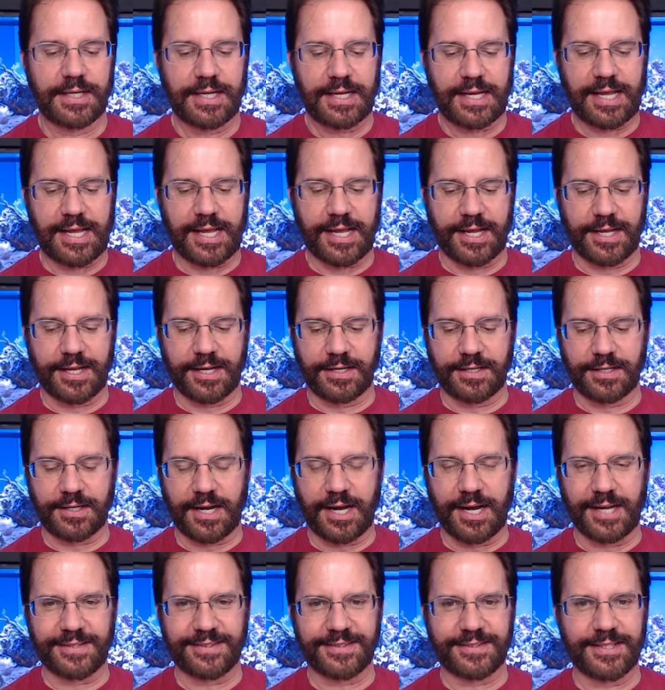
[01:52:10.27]
And
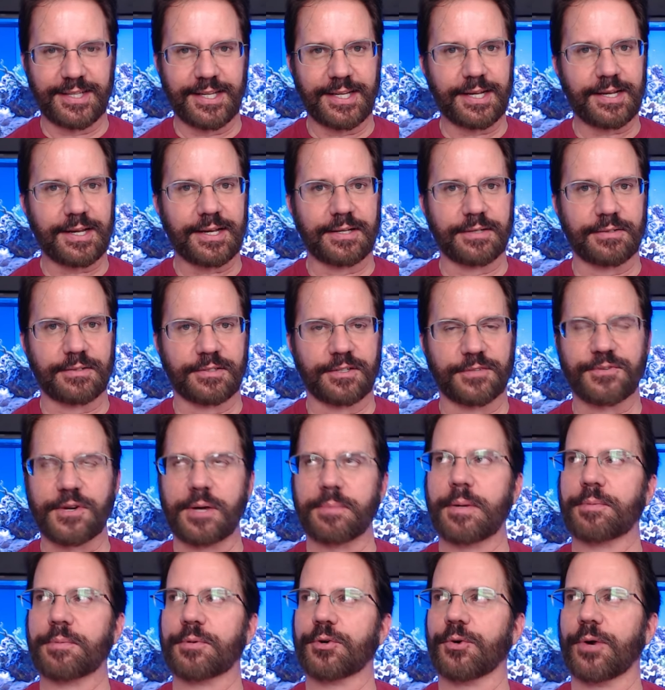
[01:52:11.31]
I think, if I
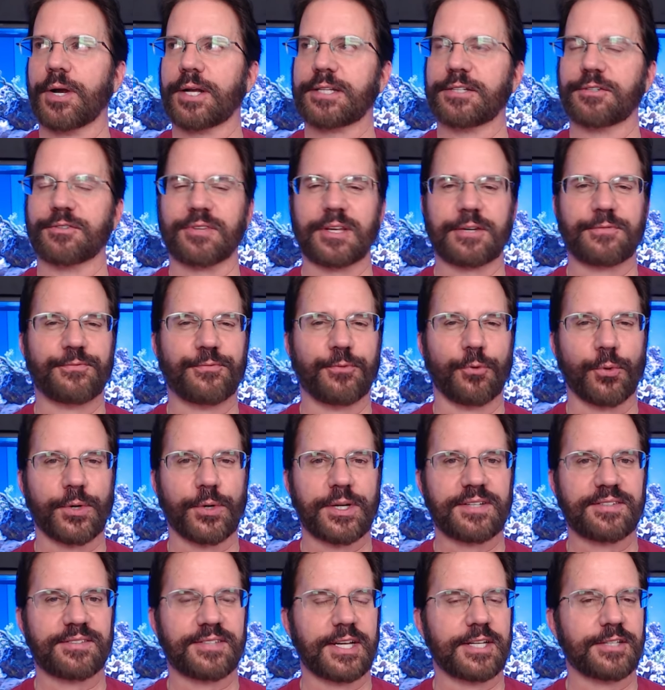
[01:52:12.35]
remember correctly, it was like 40
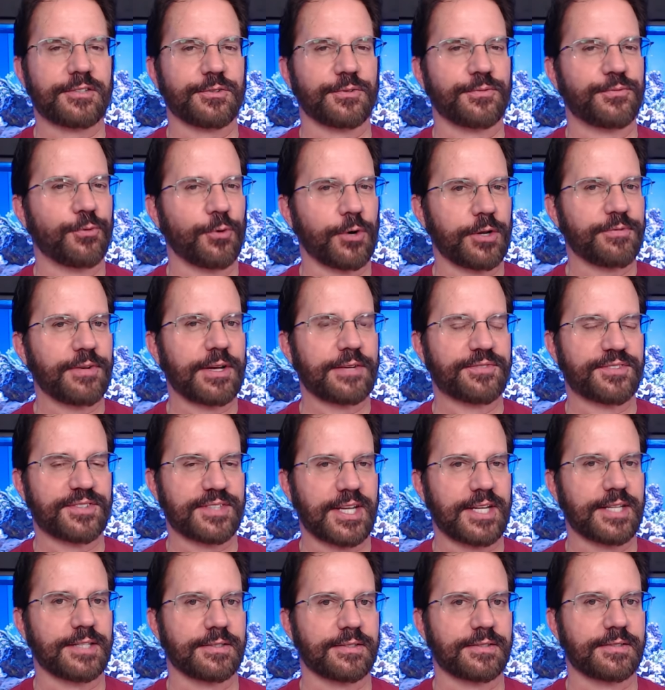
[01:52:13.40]
cents or 45
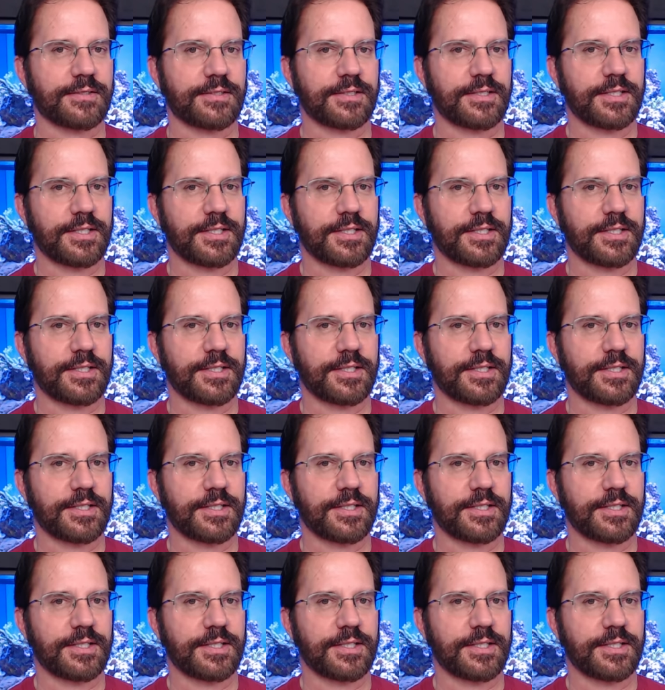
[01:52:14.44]
cents